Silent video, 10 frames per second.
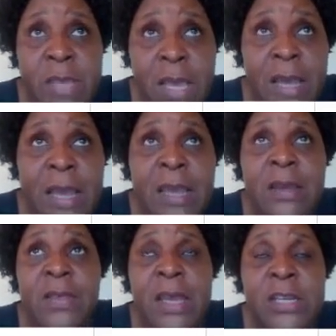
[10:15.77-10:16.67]
either
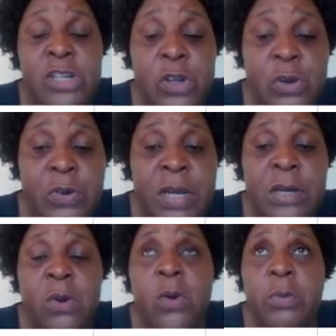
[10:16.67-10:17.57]
in urine or
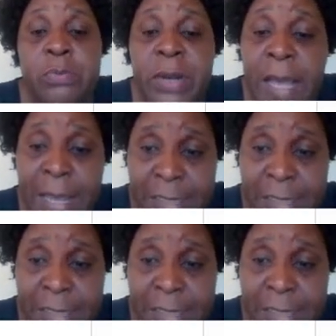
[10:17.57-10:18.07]
blood.